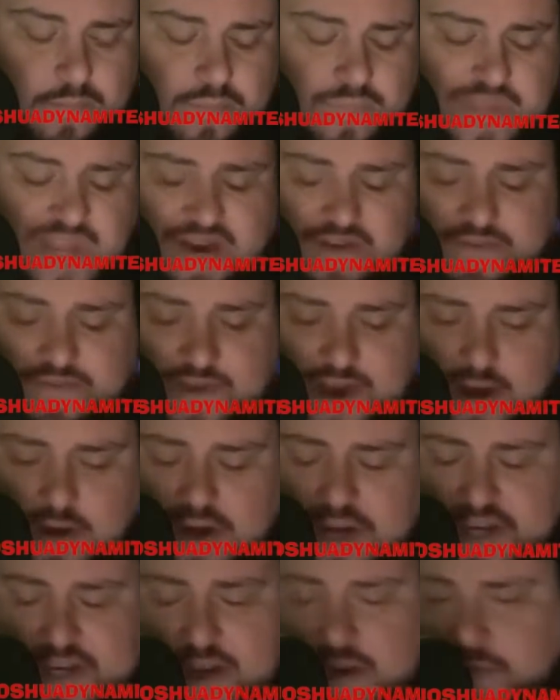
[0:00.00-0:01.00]
they're
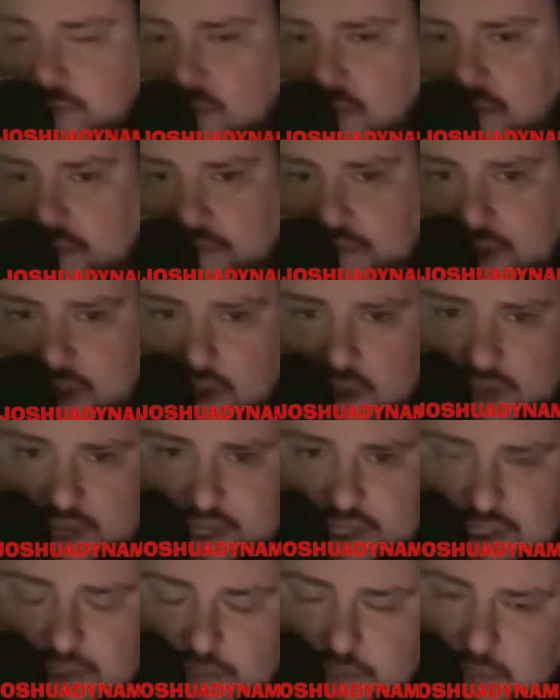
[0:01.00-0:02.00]
very different
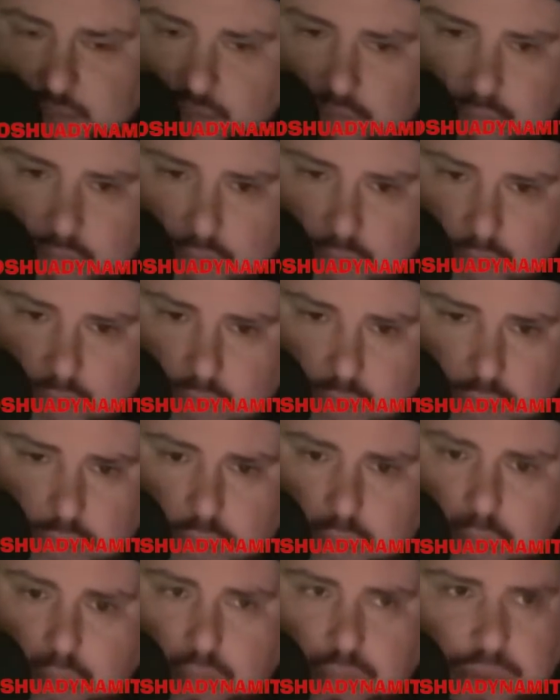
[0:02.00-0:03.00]
feelings,
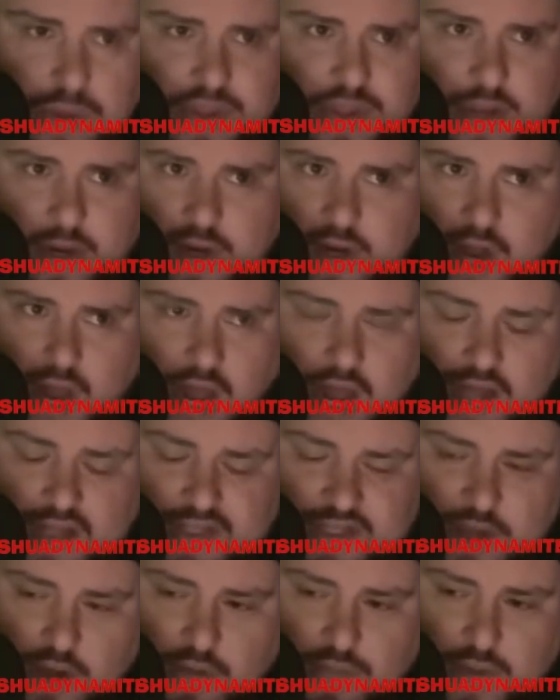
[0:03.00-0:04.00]
but they're
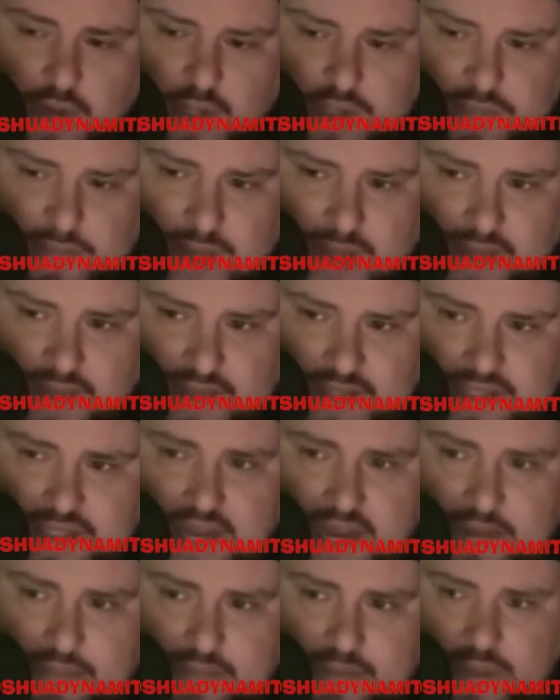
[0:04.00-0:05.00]
caused almost by the
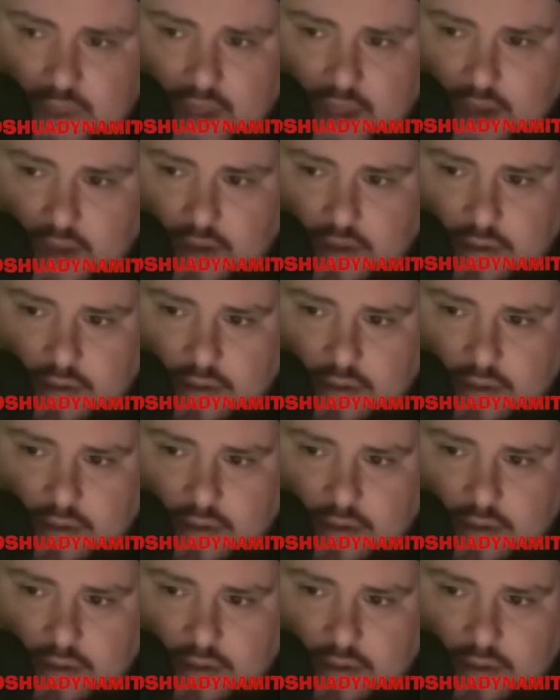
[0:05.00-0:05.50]
same thing.